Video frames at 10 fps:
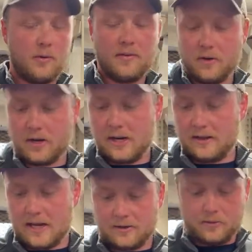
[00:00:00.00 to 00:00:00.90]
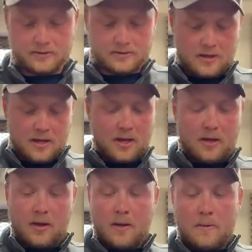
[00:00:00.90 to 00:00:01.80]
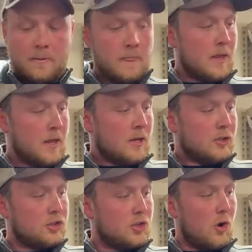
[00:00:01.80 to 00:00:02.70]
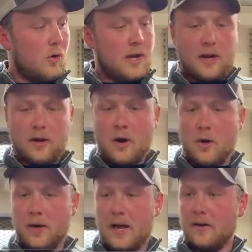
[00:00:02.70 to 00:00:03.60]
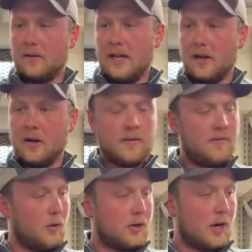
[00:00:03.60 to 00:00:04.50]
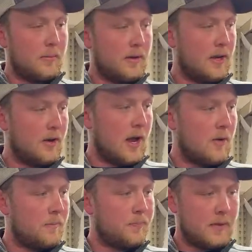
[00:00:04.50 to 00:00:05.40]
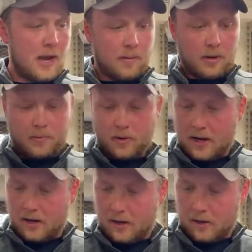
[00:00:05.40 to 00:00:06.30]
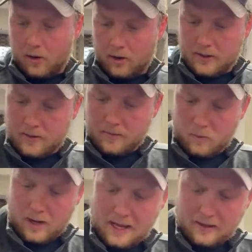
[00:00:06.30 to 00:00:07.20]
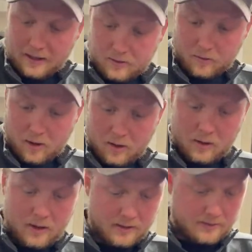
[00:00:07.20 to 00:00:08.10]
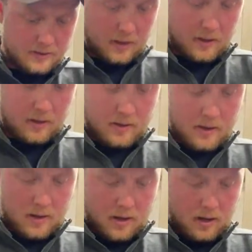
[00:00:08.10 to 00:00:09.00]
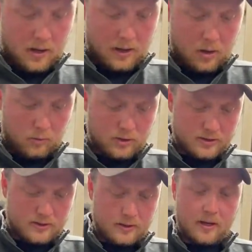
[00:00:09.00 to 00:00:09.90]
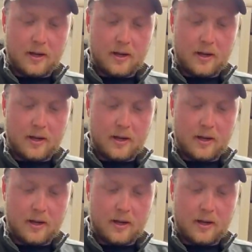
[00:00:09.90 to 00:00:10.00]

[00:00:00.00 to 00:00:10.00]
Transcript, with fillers: you if you're getting line twist. Great tip. So here we got our leader, fluorocarbon leader now. Now I'm gonna put on our hook. What I like to run is, uh, you know, just